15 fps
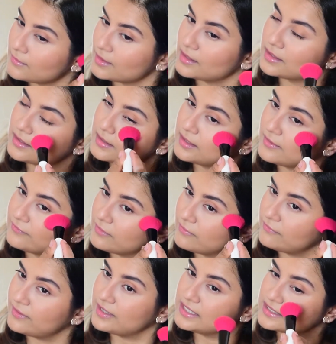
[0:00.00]
It will give a
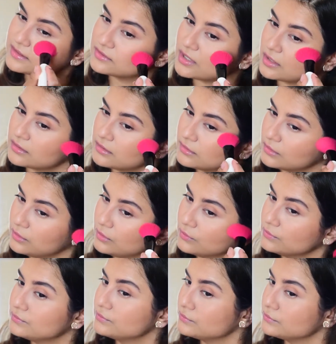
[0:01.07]
very subtle glow.